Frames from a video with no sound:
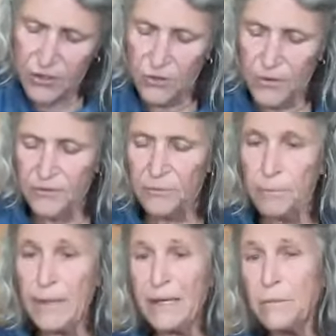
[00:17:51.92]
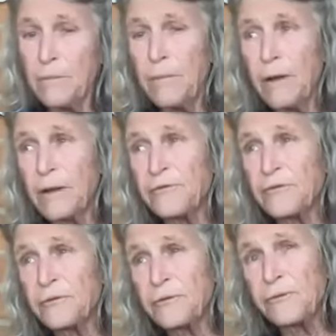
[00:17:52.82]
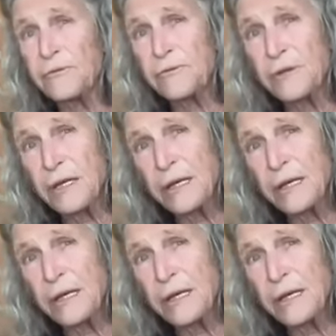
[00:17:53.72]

all these big muscles.